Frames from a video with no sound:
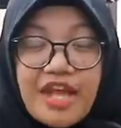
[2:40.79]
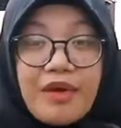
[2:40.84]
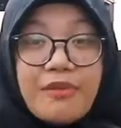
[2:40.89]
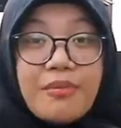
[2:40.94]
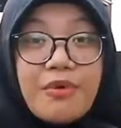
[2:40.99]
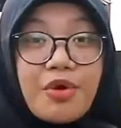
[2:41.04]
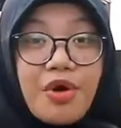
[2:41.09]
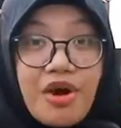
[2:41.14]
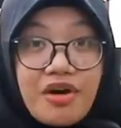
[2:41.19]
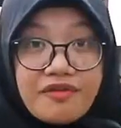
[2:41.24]

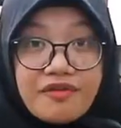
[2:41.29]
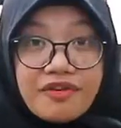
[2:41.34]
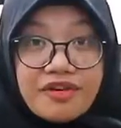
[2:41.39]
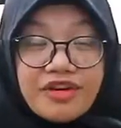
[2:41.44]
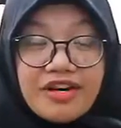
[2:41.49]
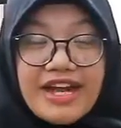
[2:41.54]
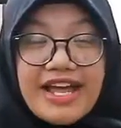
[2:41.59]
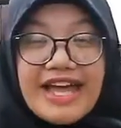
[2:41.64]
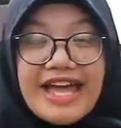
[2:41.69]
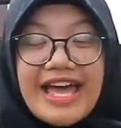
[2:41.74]

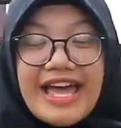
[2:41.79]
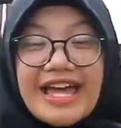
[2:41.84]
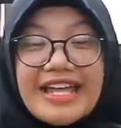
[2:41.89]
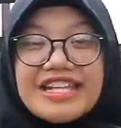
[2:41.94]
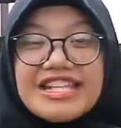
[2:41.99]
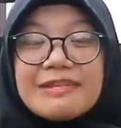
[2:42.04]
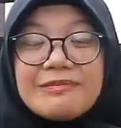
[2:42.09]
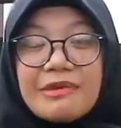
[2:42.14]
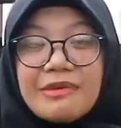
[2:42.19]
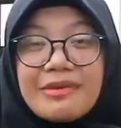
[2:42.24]
Moreover,
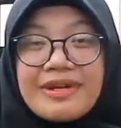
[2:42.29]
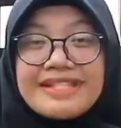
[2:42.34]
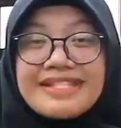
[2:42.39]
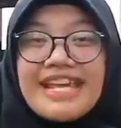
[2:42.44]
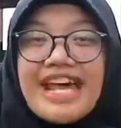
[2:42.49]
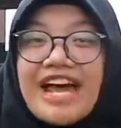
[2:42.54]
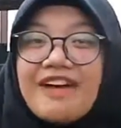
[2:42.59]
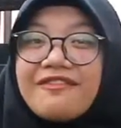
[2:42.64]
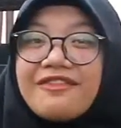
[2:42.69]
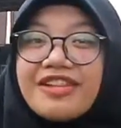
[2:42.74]
diplomats
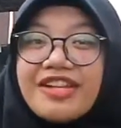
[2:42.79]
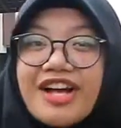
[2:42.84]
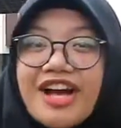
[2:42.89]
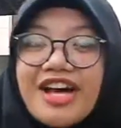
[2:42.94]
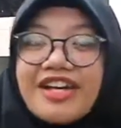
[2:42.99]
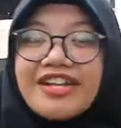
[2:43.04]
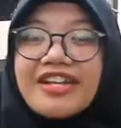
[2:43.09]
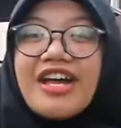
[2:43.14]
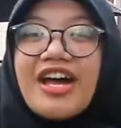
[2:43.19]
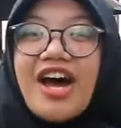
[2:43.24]
have a
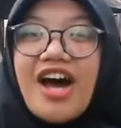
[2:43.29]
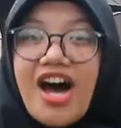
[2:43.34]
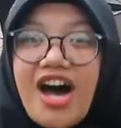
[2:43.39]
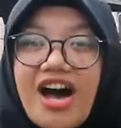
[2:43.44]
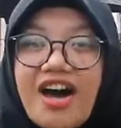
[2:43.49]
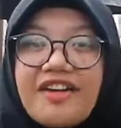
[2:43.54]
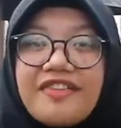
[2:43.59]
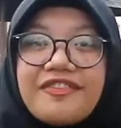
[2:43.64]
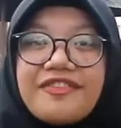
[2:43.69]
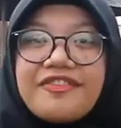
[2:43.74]
lot
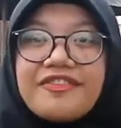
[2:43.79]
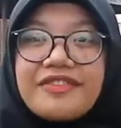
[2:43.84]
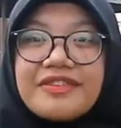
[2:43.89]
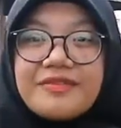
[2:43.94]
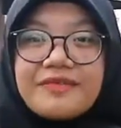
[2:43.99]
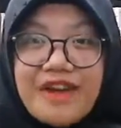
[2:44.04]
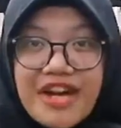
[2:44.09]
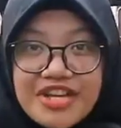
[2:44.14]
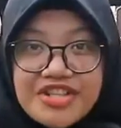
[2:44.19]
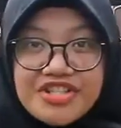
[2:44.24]
of
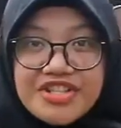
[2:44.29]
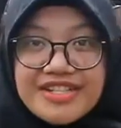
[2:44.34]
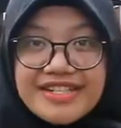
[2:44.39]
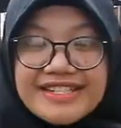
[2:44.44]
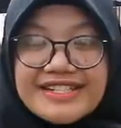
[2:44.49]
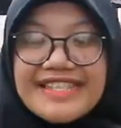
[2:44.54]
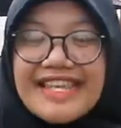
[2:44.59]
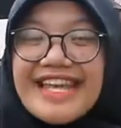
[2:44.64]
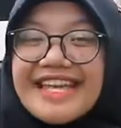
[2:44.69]
functions.